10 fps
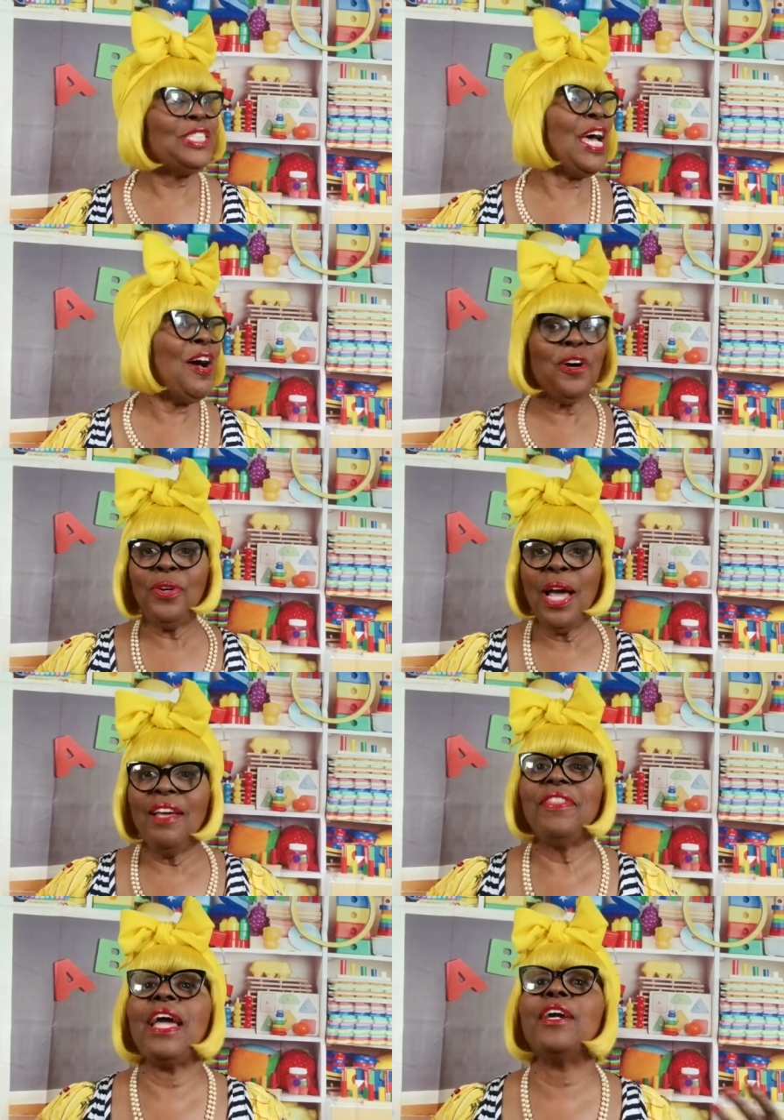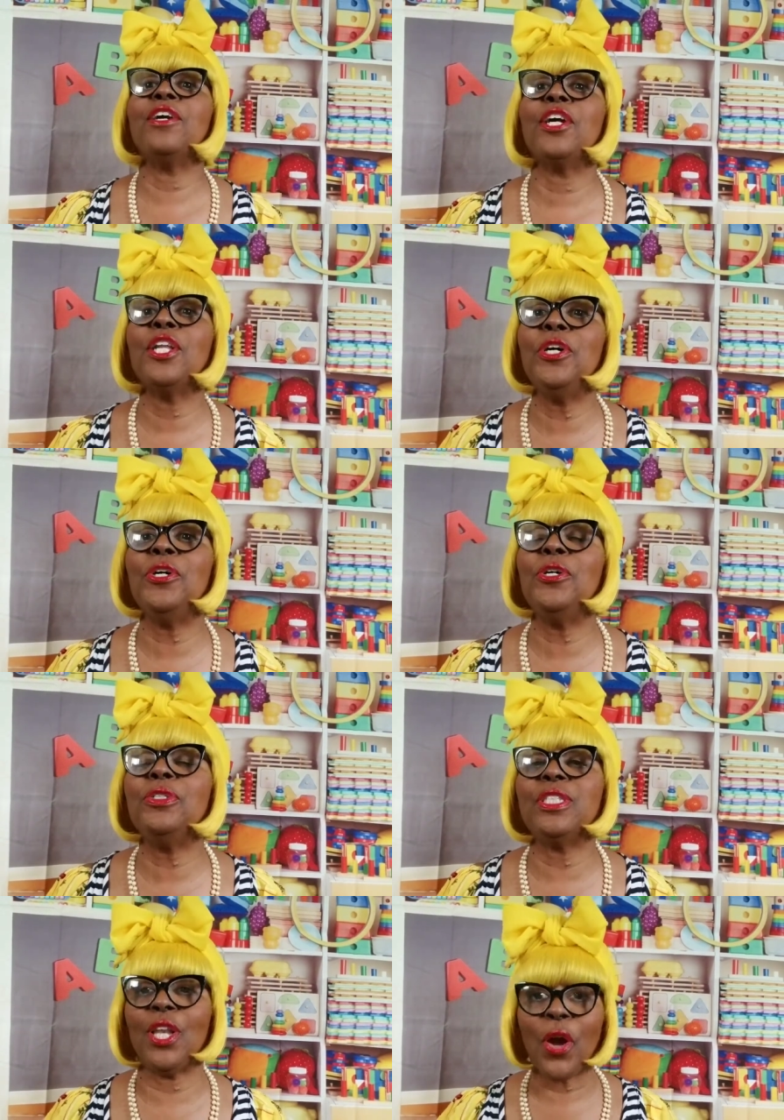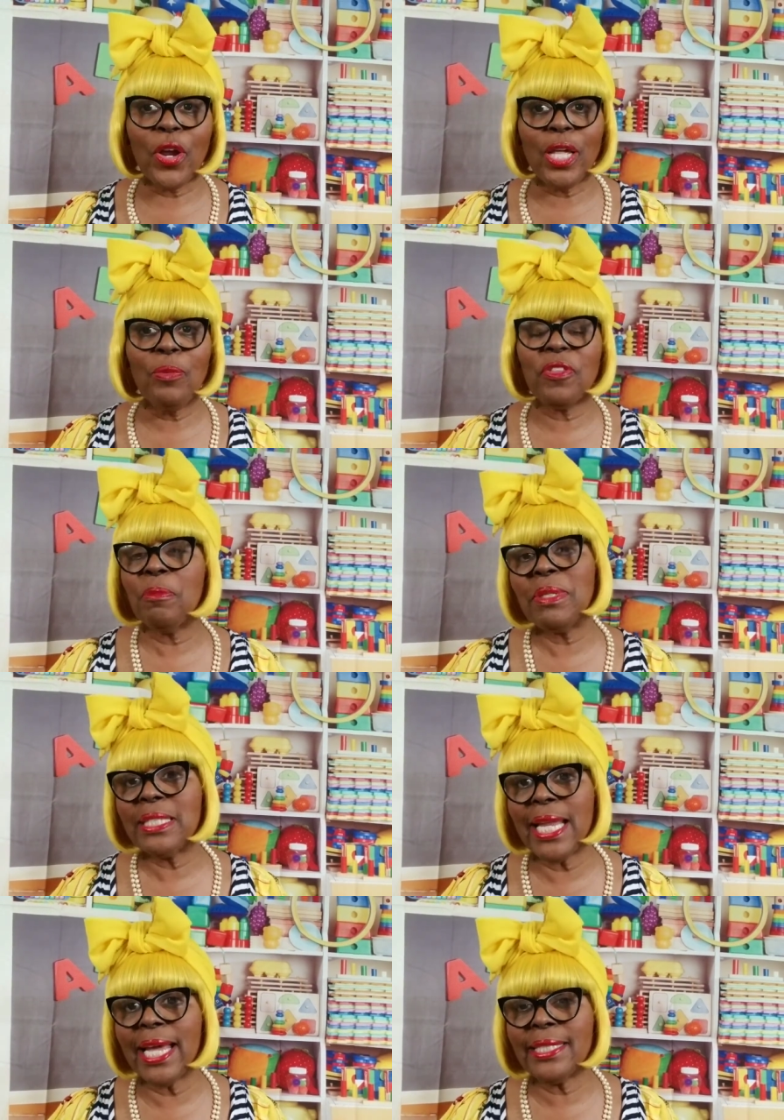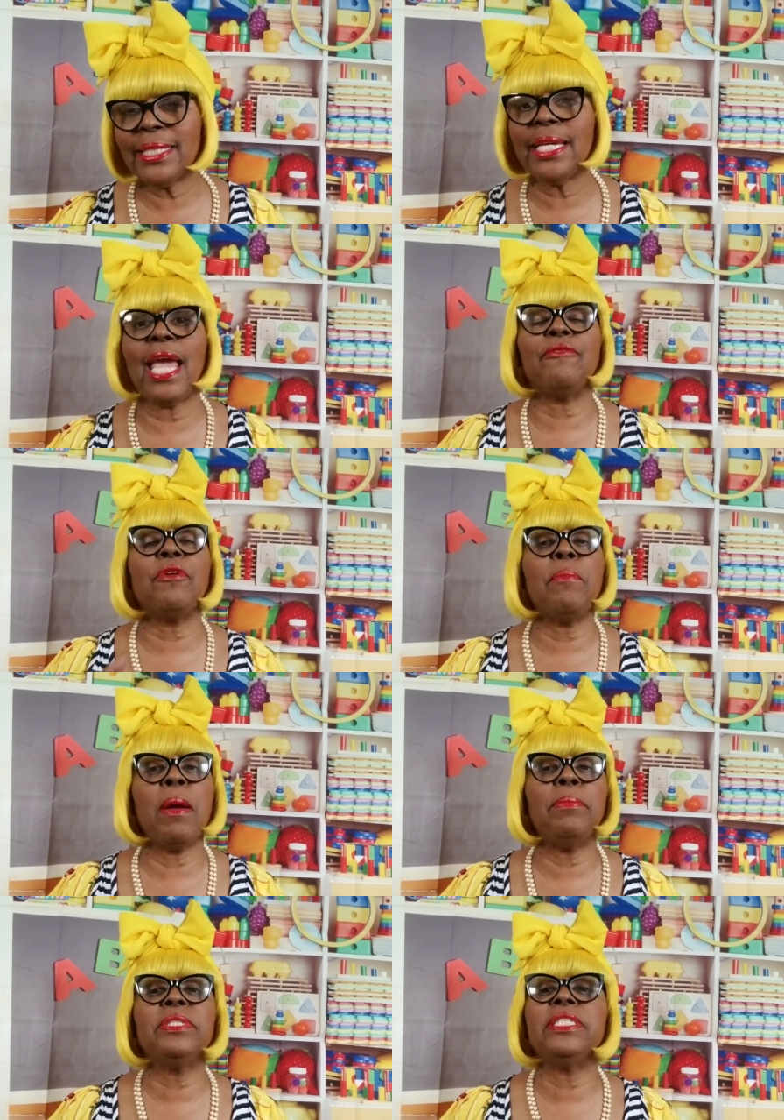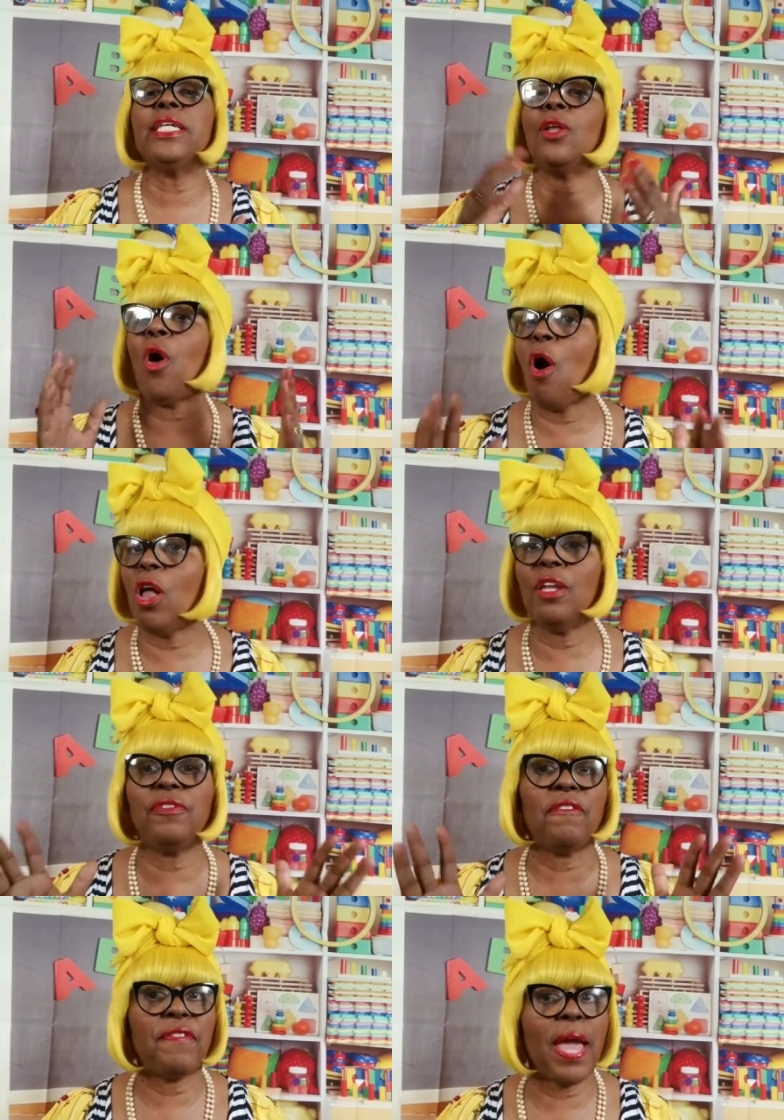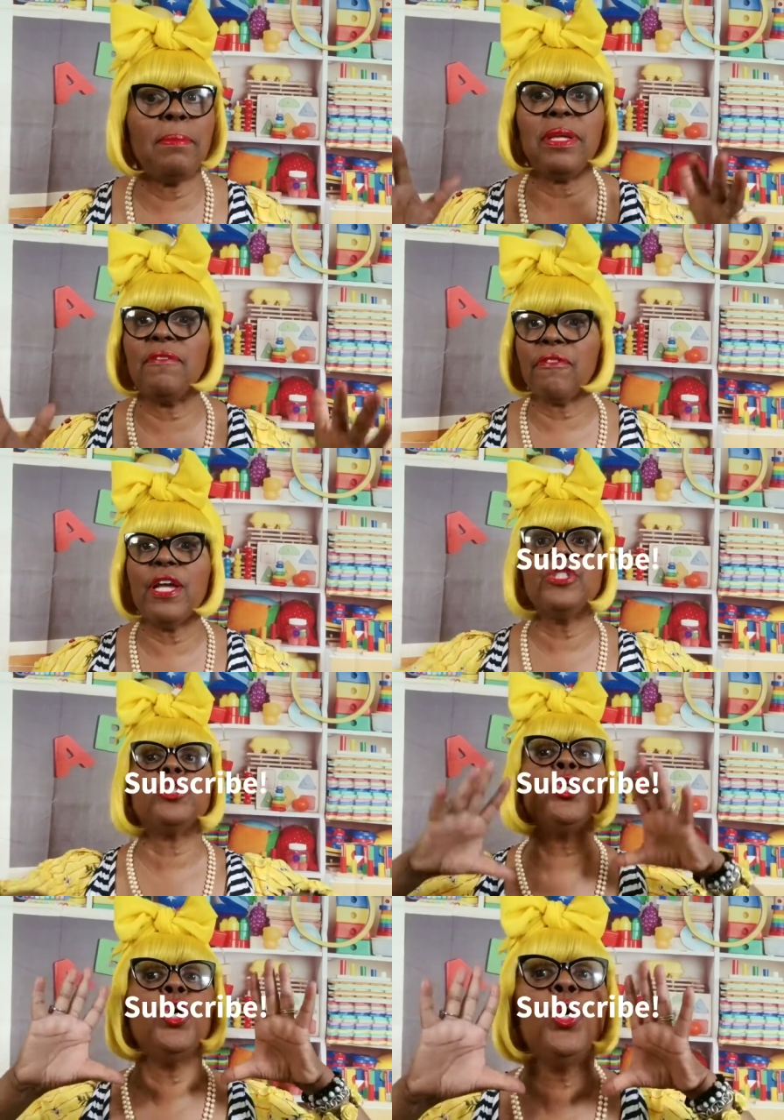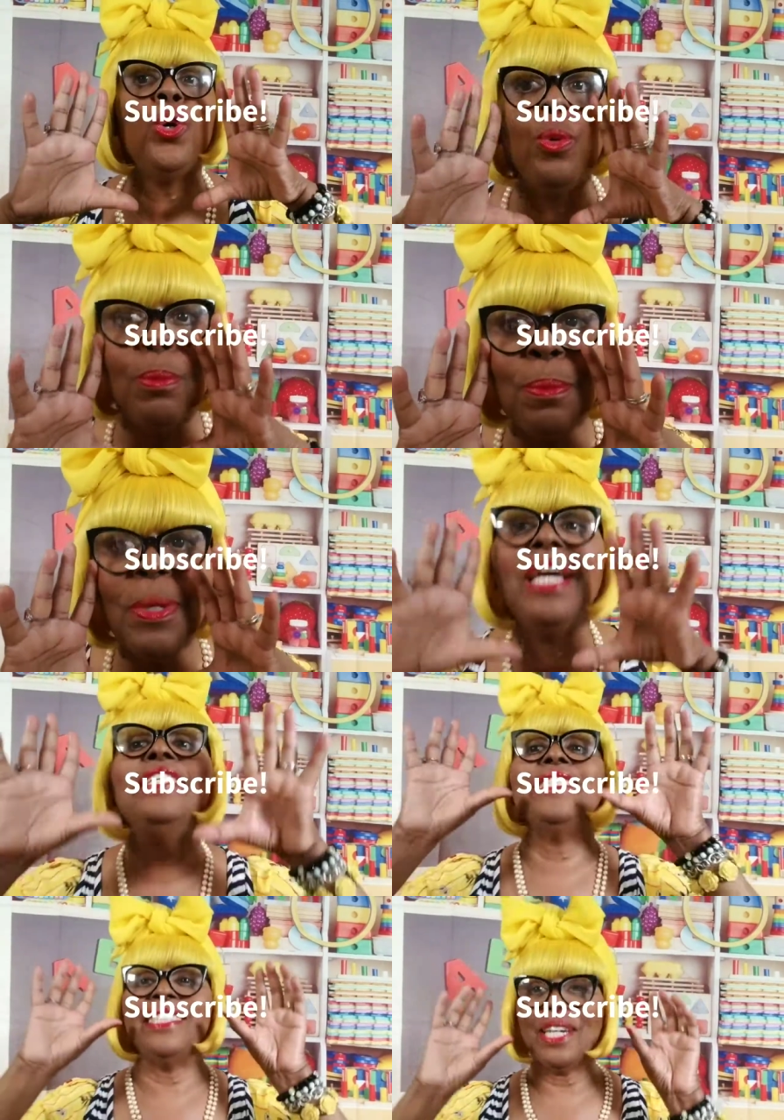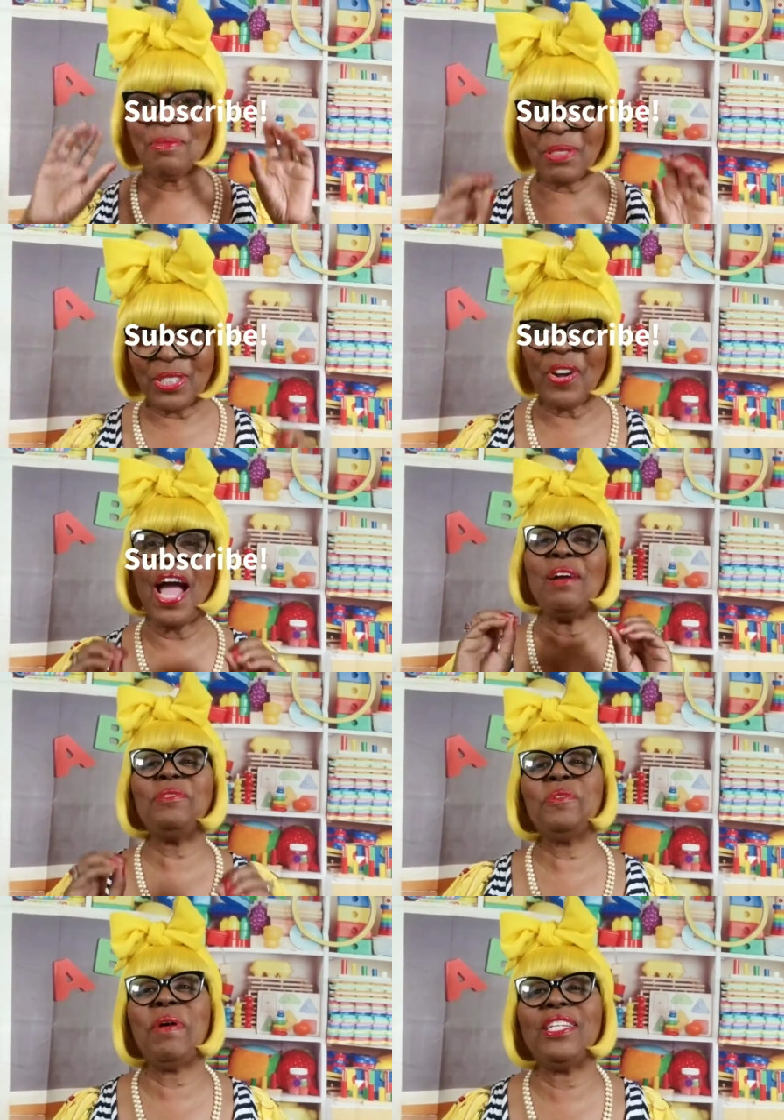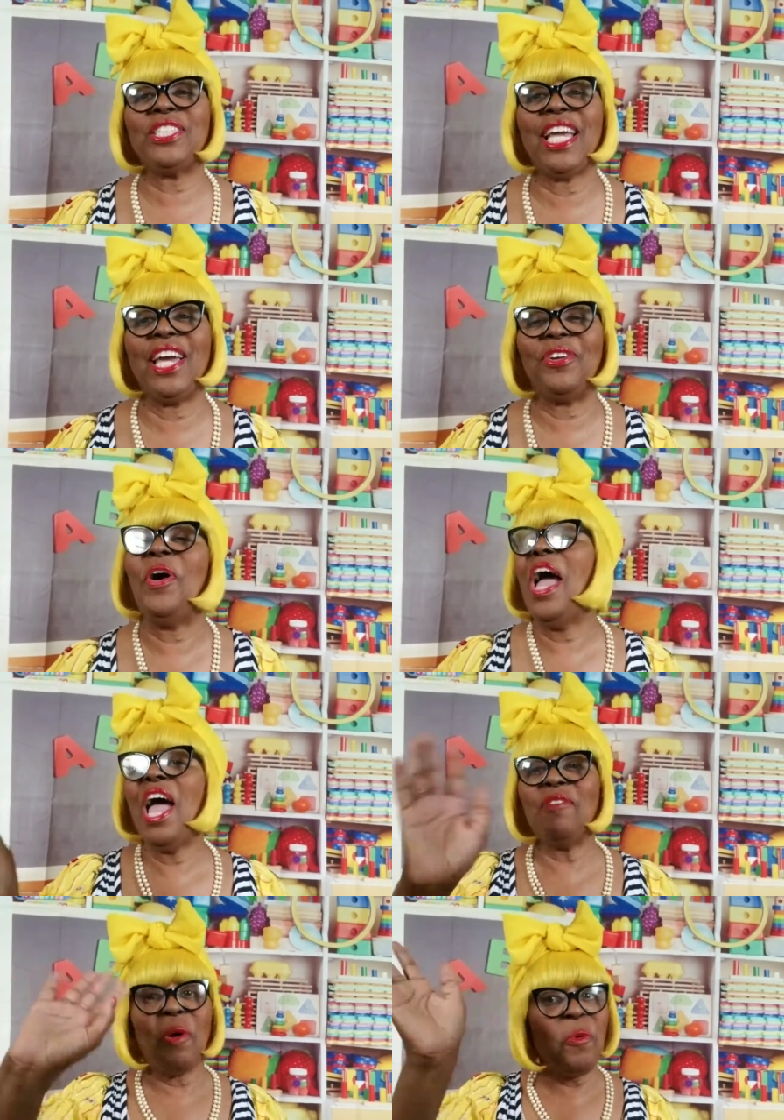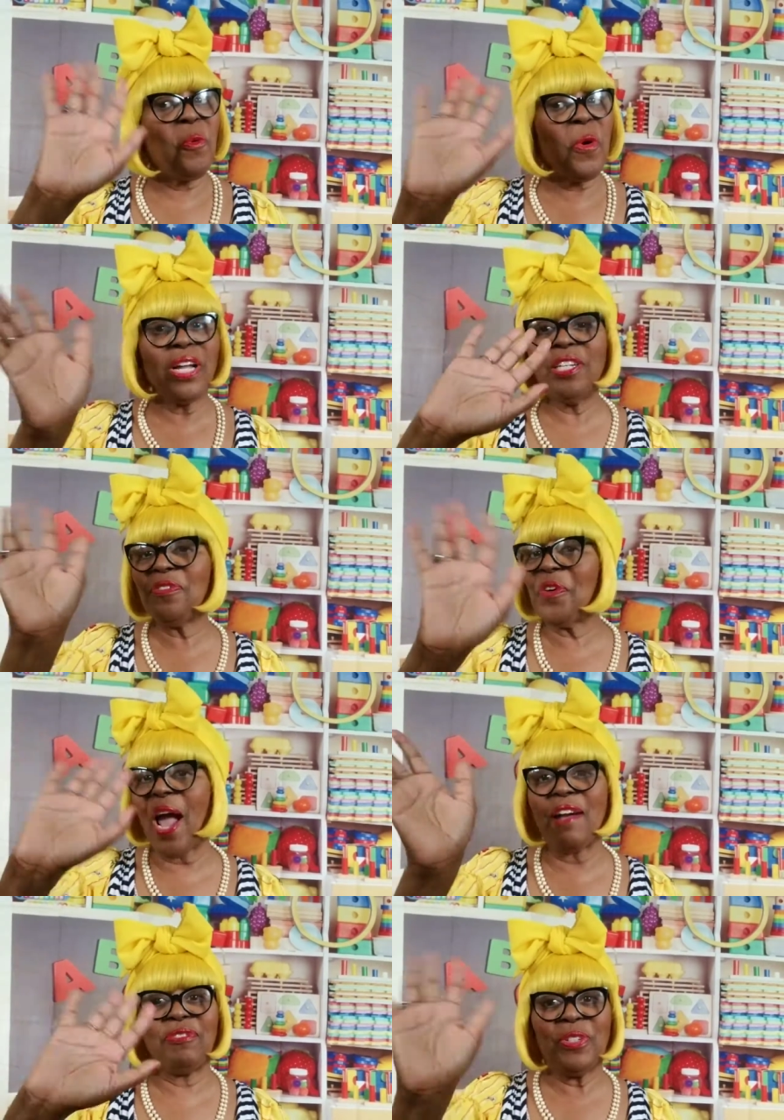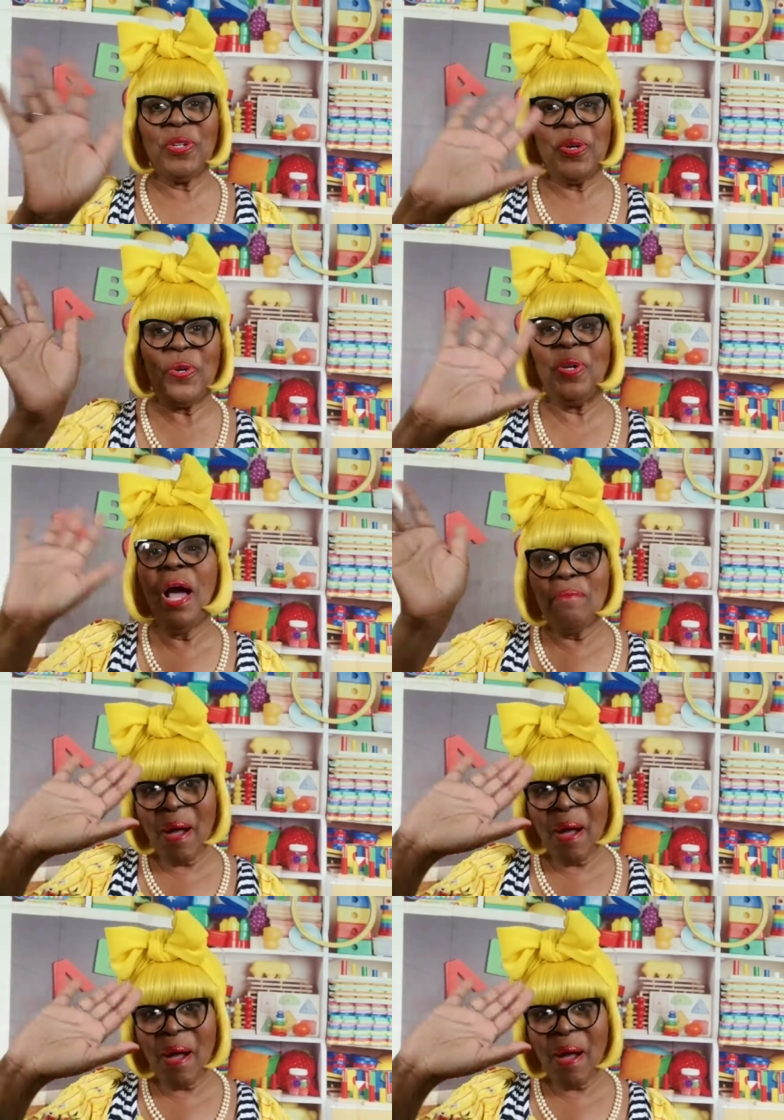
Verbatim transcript: So that concludes Learning with Miss Nancy. And remember to tell all of your family and friends to subscribe to my channel. Have a wonderful afternoon.